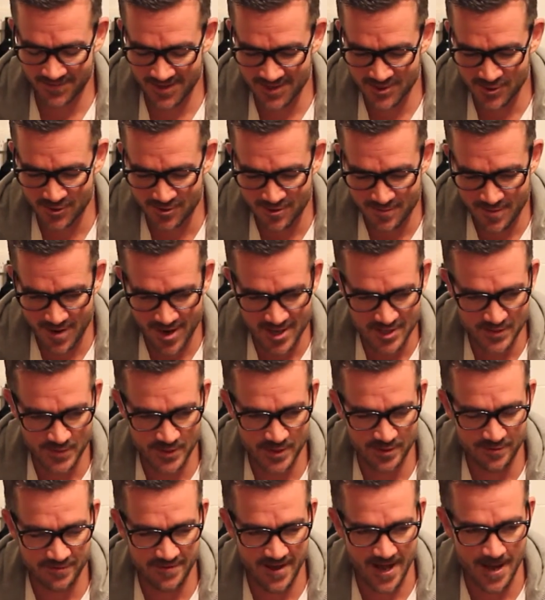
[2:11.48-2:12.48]
sort of reminds
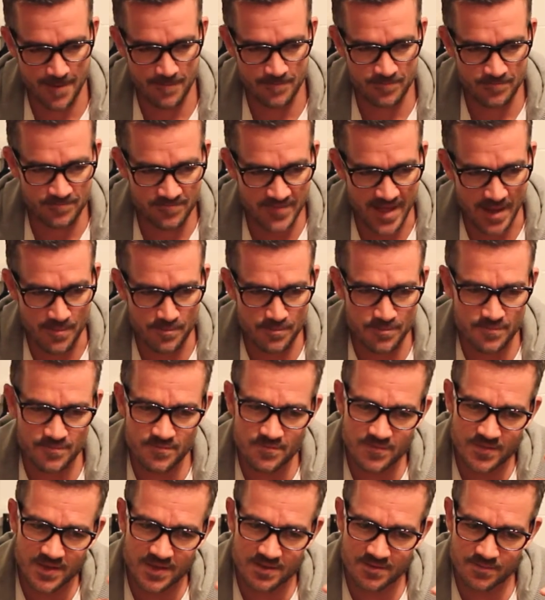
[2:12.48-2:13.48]
me of that
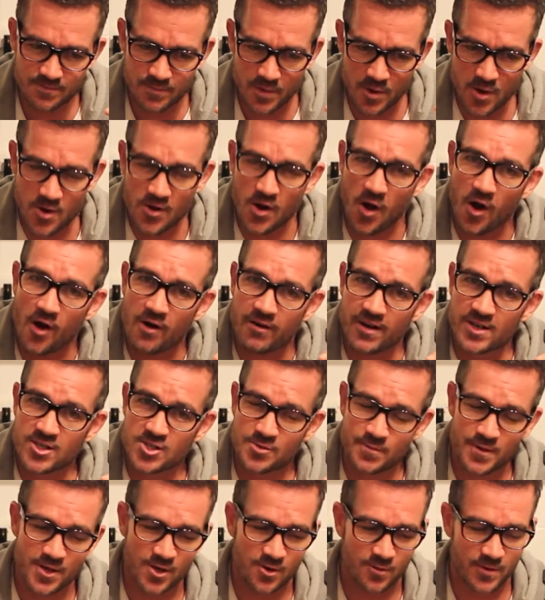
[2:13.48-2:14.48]
burnt
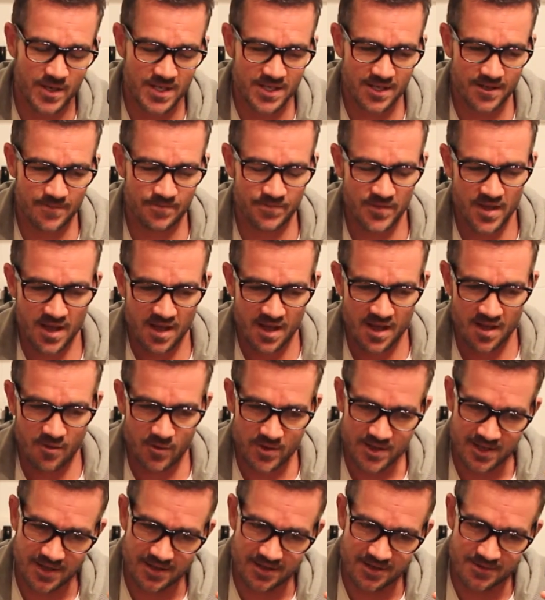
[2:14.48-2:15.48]
orange peel when you
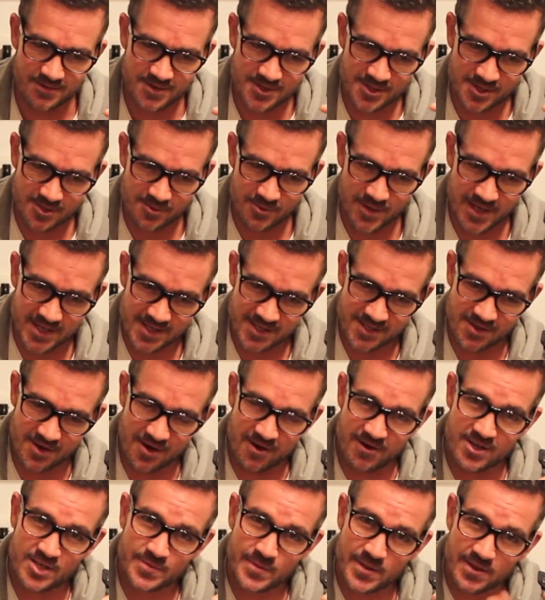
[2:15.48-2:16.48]
squeeze an
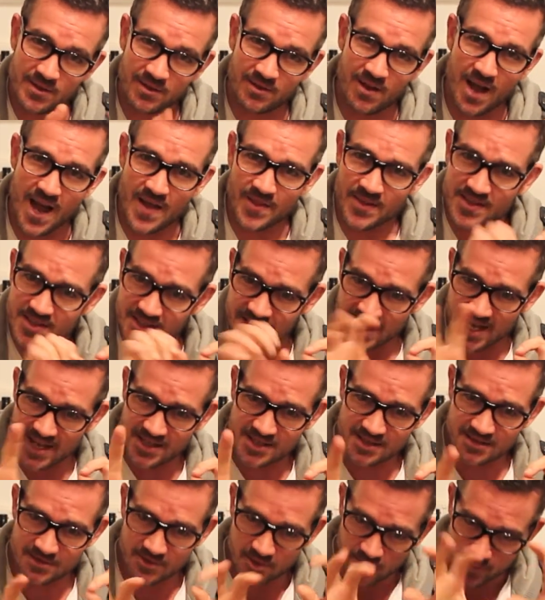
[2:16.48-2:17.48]
orange peel, light the
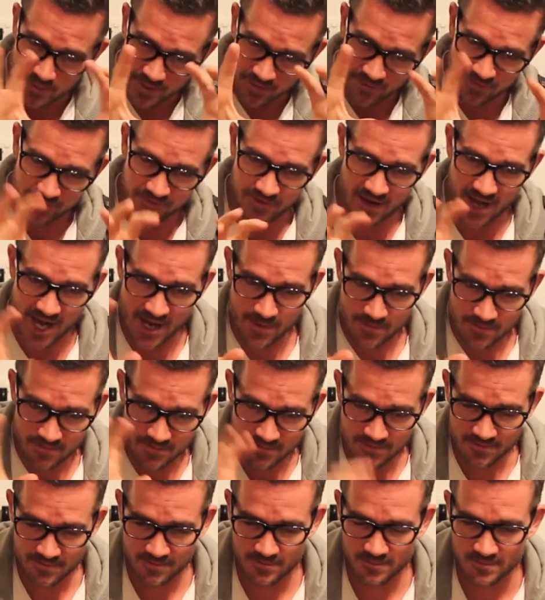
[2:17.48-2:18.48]
zest, do a bit of
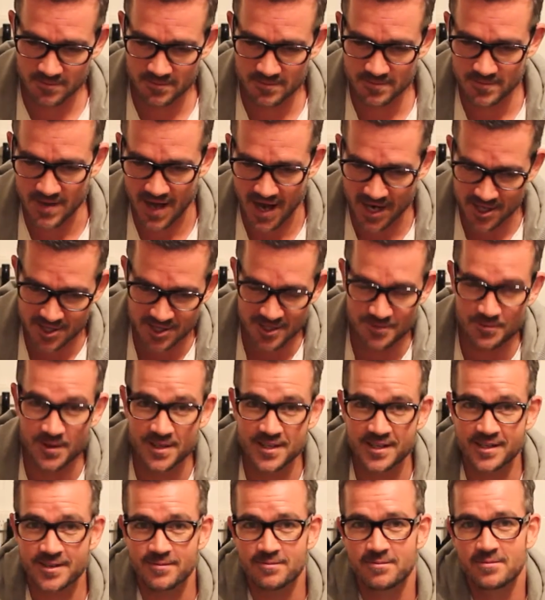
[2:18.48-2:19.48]
flame action
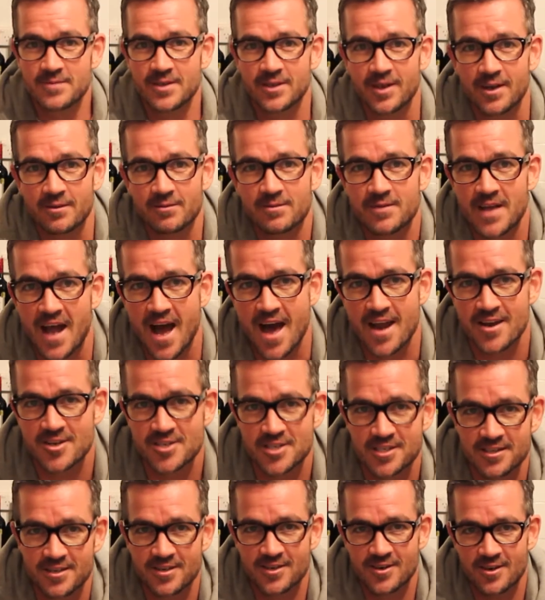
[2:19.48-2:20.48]
when you're
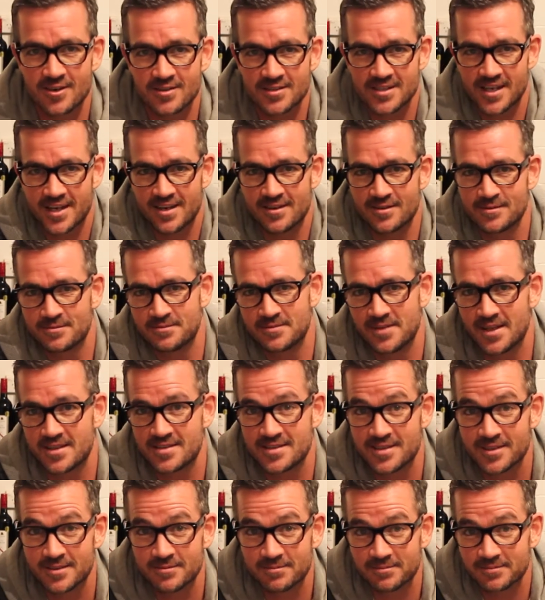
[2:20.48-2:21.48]
garnishing your cocktail
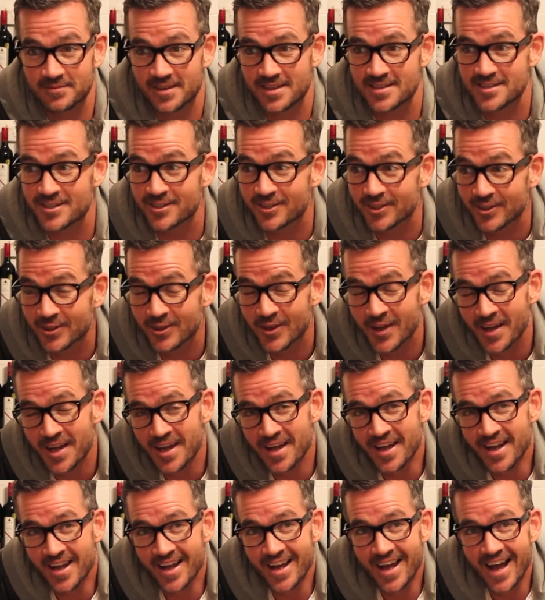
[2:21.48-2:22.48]
as you do.
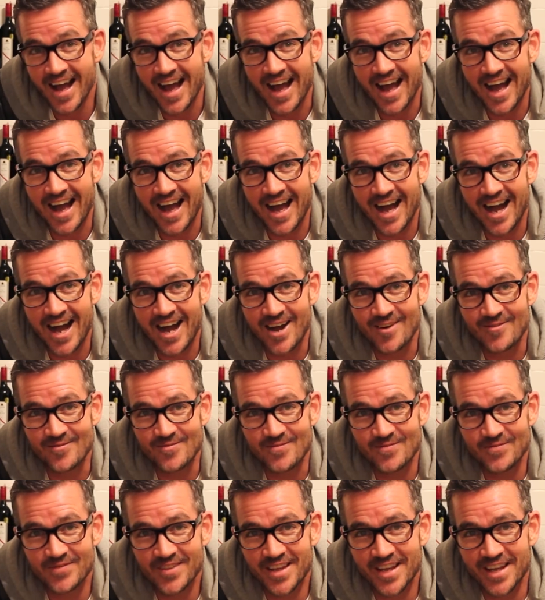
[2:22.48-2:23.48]

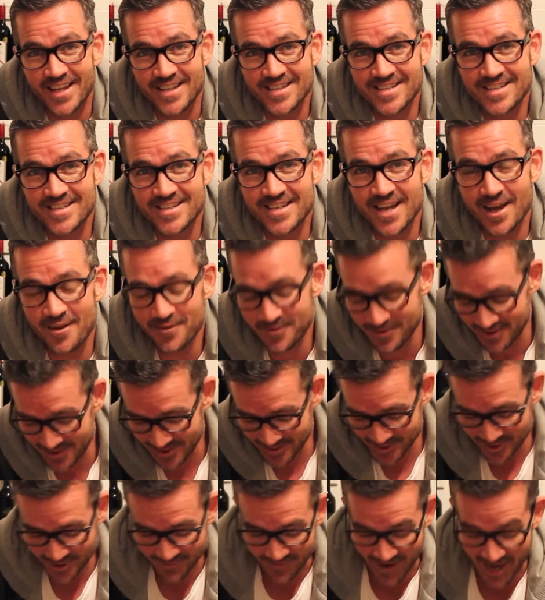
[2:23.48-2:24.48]
It's
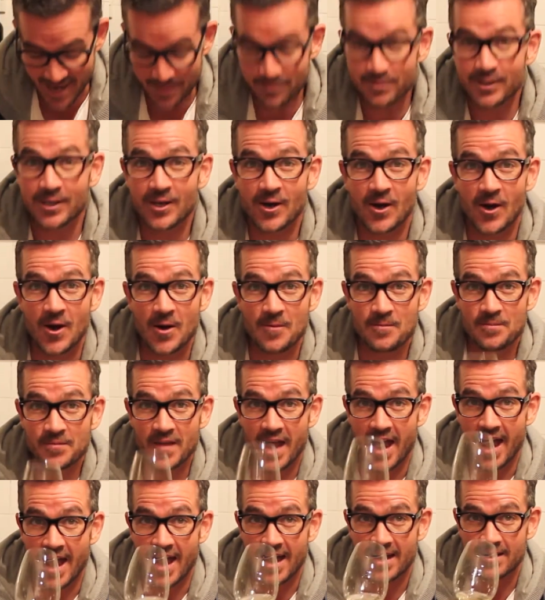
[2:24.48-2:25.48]
definitely sort of apricot
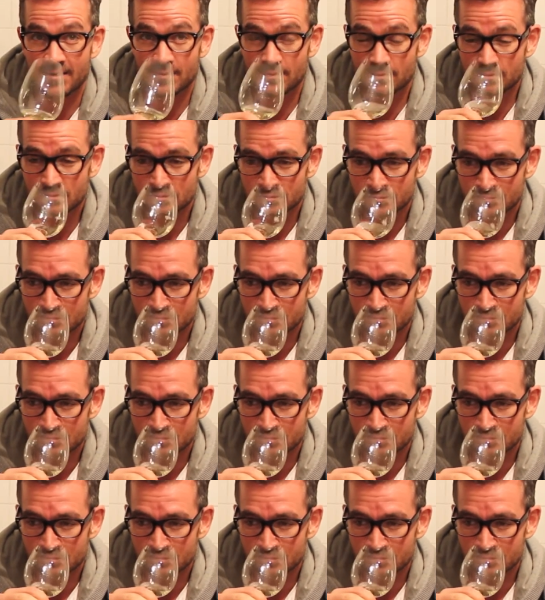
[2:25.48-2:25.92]
and